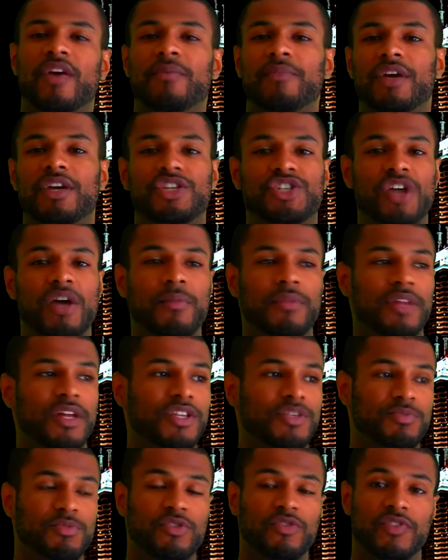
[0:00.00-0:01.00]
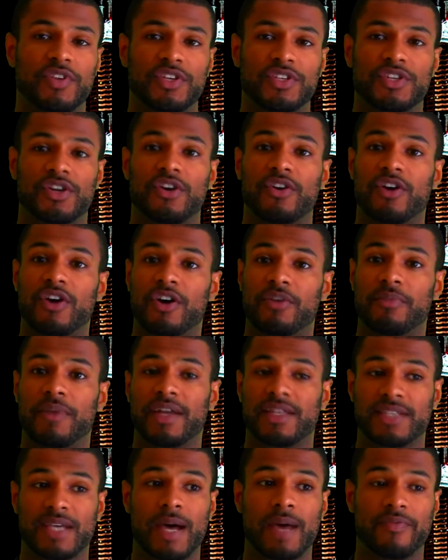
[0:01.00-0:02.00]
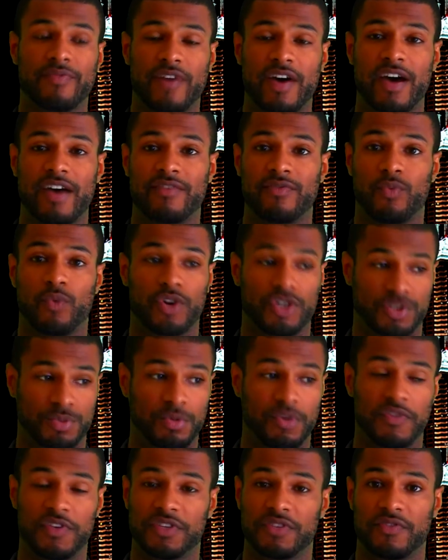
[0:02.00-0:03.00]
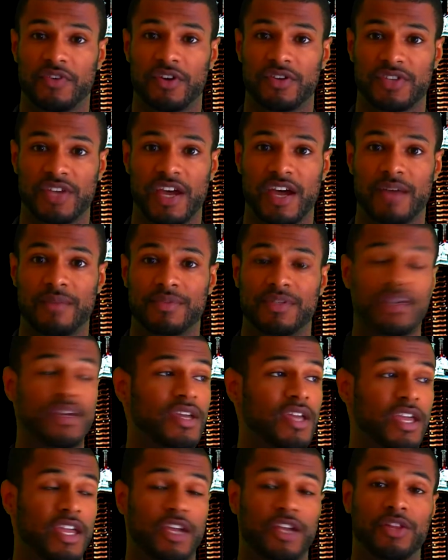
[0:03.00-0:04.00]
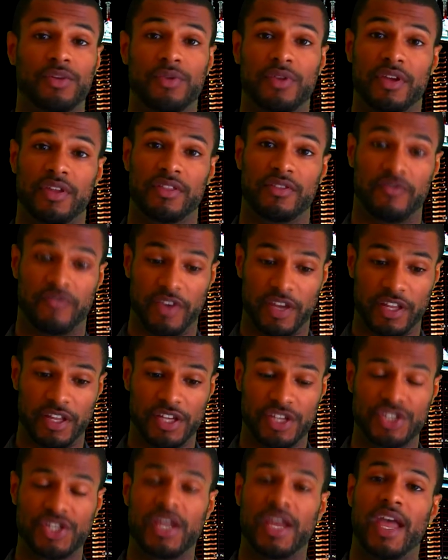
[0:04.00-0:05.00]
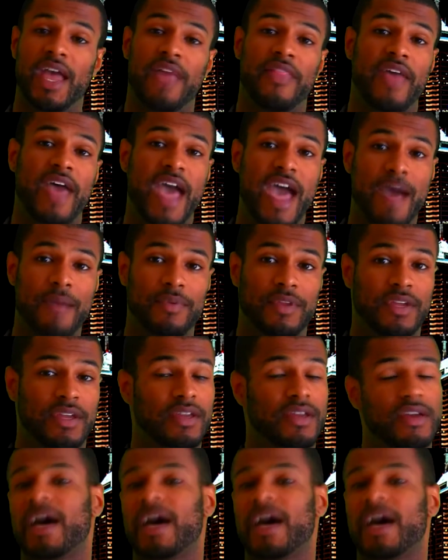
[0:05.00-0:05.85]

M. Night Shyamalan's movies are on my top five worst movies of all times, including The Village and The Happening.